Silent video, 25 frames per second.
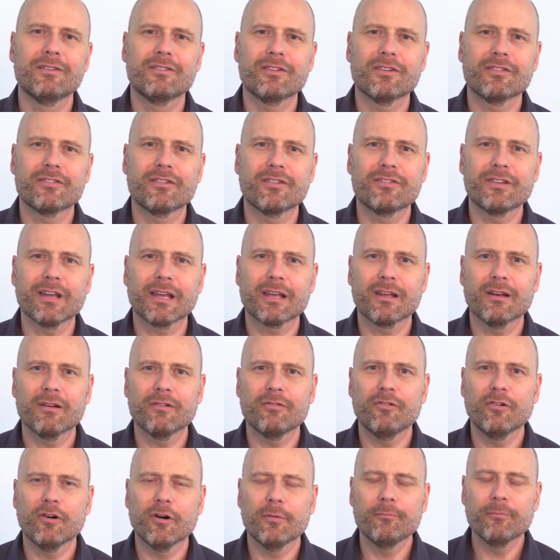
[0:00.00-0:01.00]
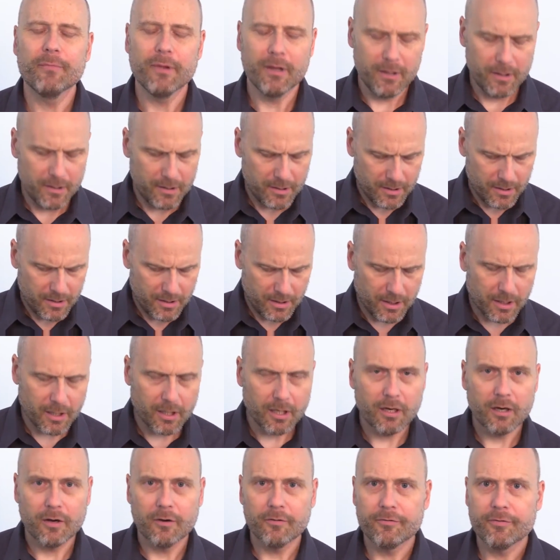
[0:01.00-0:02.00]
just a secular form uh,
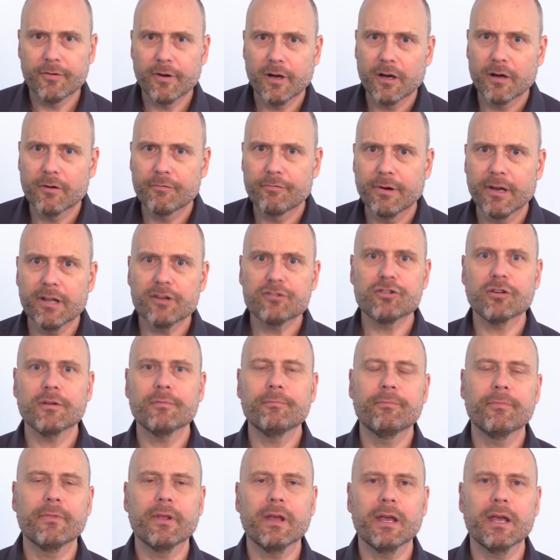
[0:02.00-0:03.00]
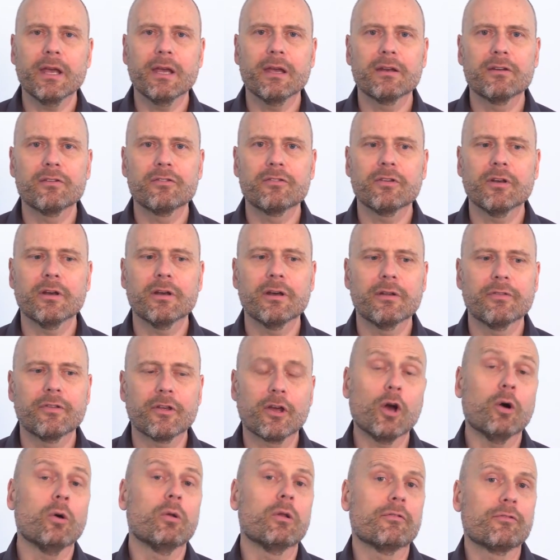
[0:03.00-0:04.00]
of, of religion. And uh, the
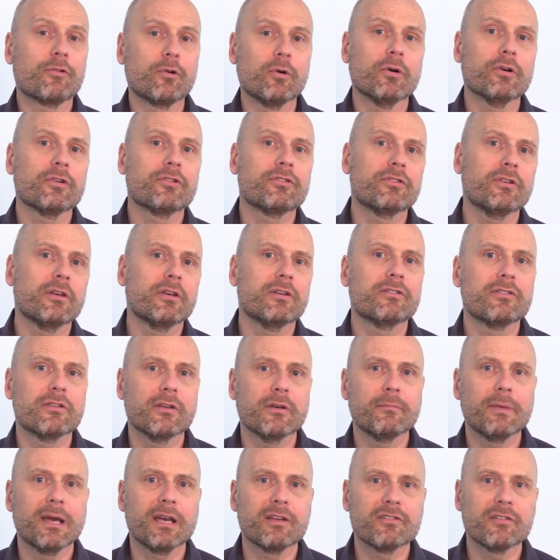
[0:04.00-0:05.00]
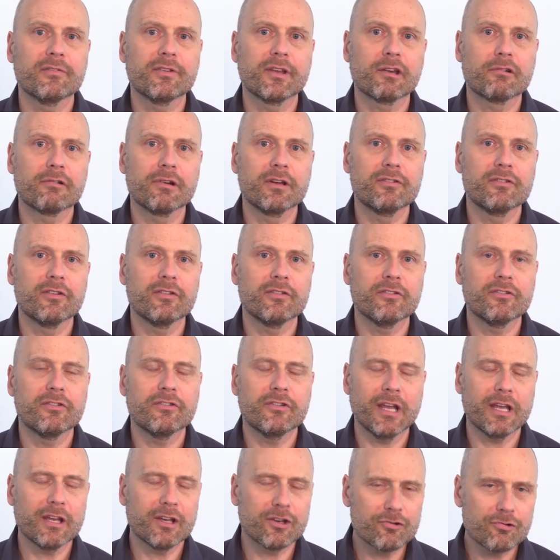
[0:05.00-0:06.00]
goal, of course, is massive increases in
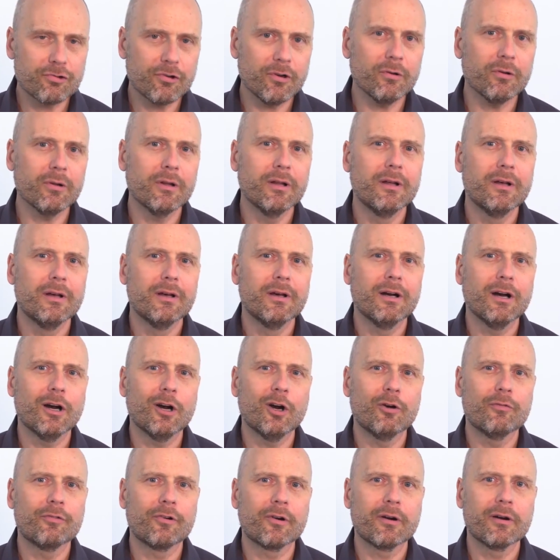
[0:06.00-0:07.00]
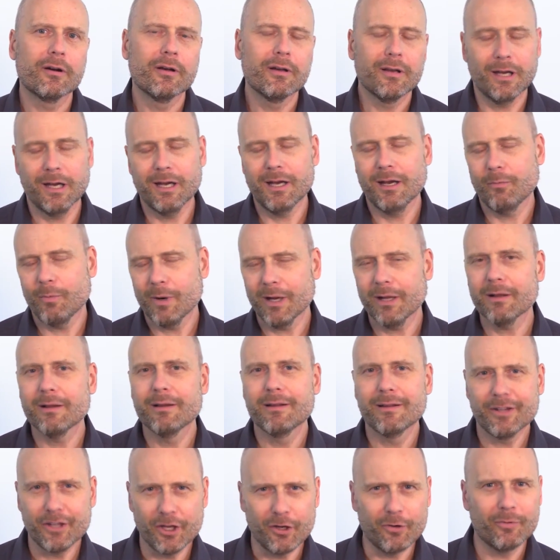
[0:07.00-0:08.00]
state control over, uh,
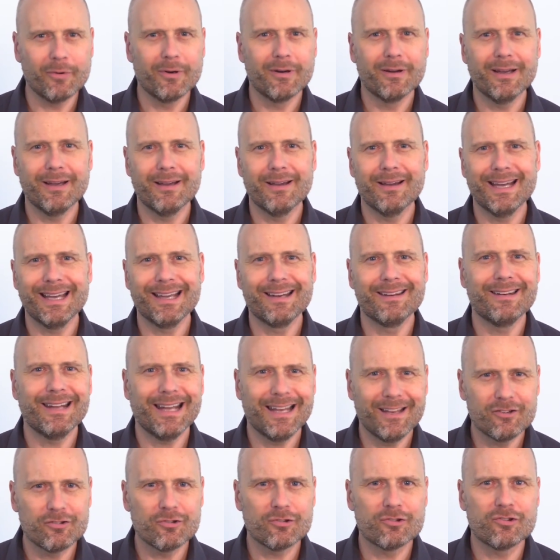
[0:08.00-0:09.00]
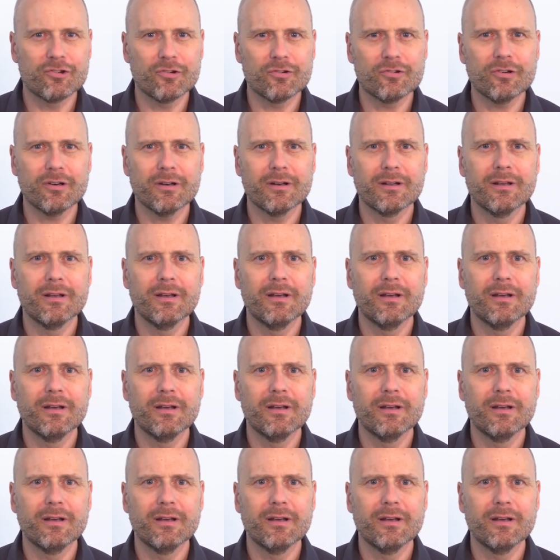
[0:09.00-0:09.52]
well, you uh, and, and your children.